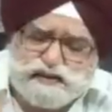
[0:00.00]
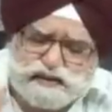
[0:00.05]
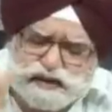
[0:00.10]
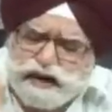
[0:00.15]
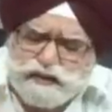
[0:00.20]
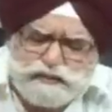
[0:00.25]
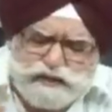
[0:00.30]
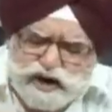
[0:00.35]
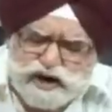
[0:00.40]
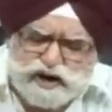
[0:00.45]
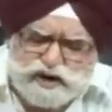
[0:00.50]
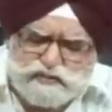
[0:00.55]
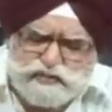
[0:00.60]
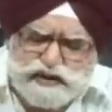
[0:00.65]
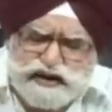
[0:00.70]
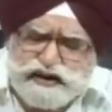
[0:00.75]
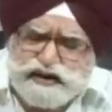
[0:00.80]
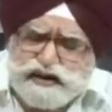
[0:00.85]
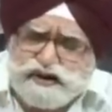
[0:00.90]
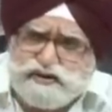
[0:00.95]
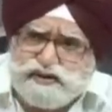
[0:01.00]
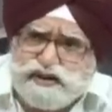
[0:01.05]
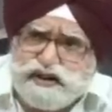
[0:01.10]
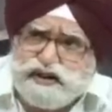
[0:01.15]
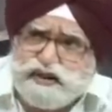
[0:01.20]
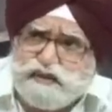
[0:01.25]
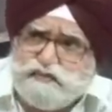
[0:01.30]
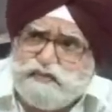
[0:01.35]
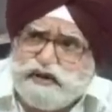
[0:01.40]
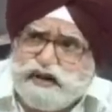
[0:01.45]
Somehow bring down the
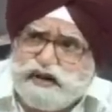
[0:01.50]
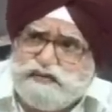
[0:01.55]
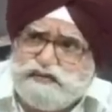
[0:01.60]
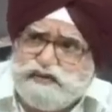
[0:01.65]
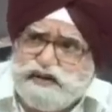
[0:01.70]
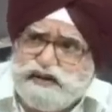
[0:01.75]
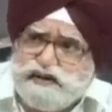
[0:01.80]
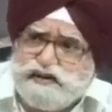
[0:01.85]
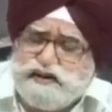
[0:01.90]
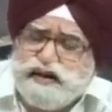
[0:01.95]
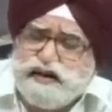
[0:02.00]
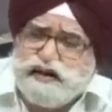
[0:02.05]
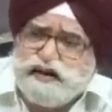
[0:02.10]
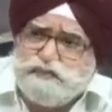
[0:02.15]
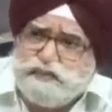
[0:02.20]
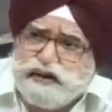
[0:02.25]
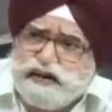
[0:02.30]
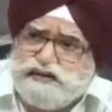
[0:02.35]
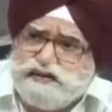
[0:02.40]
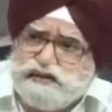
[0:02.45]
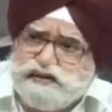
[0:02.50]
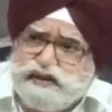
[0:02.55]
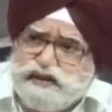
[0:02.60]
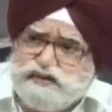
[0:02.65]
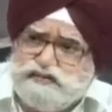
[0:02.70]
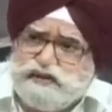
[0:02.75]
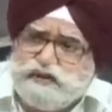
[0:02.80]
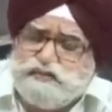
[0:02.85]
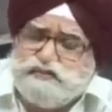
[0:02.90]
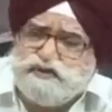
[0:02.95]
number of these
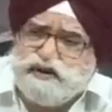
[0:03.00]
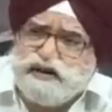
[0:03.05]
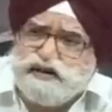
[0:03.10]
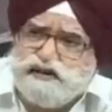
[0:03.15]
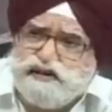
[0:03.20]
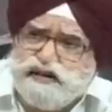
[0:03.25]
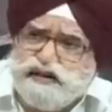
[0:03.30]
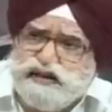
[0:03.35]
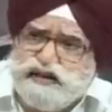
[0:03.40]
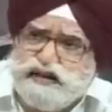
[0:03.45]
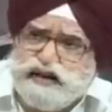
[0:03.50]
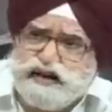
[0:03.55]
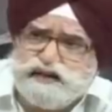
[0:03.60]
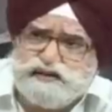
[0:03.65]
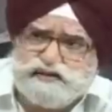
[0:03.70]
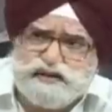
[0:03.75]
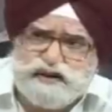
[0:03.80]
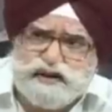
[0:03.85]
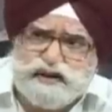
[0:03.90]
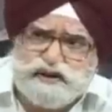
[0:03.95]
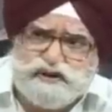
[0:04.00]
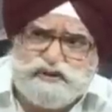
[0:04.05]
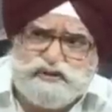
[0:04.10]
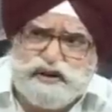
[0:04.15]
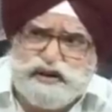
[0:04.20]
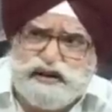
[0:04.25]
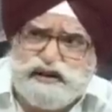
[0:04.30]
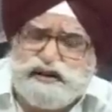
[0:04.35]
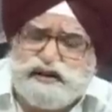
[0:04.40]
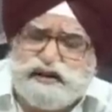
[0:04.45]
pensioners from 23 lakhs to
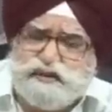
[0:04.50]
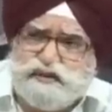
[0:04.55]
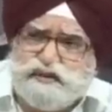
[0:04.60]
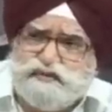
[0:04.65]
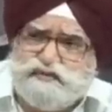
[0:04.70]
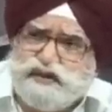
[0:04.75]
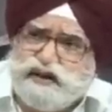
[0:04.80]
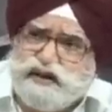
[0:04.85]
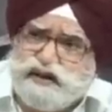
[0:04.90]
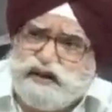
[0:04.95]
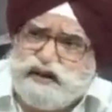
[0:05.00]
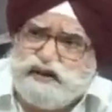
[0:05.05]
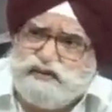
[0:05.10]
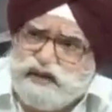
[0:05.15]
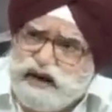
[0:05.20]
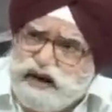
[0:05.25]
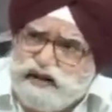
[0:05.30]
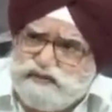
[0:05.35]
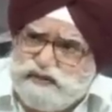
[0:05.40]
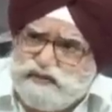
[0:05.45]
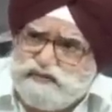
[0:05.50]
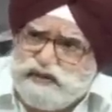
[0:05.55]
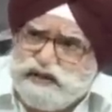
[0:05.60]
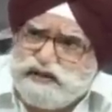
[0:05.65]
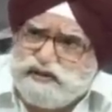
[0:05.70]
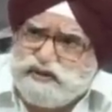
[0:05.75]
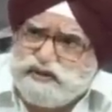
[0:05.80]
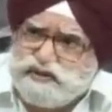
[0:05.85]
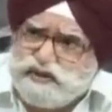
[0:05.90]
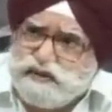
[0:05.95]
a reasonable figure of half of
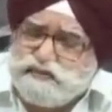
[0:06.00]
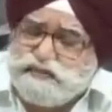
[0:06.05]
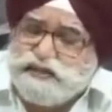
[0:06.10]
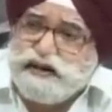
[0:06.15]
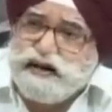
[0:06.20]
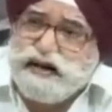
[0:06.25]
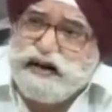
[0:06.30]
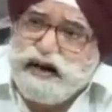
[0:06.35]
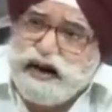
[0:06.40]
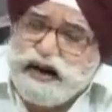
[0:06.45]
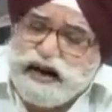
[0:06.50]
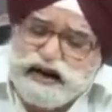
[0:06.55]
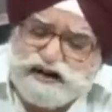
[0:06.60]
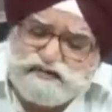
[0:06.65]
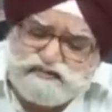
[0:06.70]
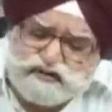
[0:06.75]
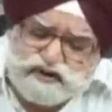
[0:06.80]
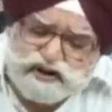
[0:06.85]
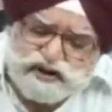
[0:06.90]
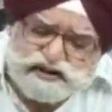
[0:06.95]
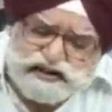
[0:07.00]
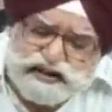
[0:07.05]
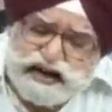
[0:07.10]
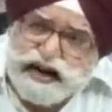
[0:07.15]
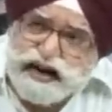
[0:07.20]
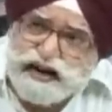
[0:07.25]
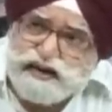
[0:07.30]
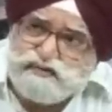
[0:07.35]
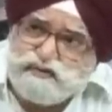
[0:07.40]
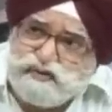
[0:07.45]
this or something. And for
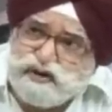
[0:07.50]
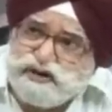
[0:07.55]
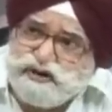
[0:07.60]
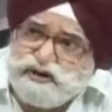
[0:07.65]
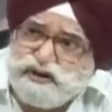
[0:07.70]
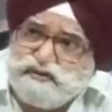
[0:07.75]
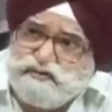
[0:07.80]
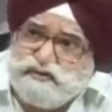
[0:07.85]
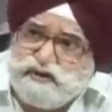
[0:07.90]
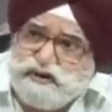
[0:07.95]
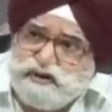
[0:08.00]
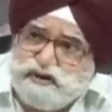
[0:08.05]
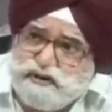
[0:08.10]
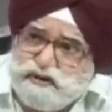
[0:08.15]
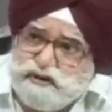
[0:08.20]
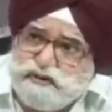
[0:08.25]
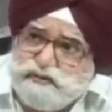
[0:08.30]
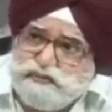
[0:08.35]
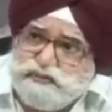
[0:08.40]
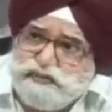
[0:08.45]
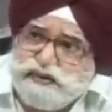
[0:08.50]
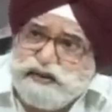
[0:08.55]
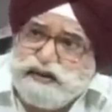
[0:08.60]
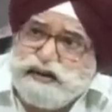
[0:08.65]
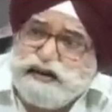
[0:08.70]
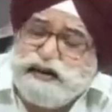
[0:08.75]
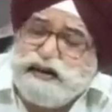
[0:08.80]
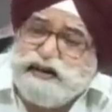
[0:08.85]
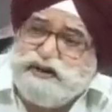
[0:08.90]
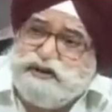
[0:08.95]
that, what you have to do
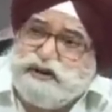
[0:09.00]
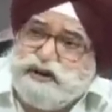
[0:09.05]
is you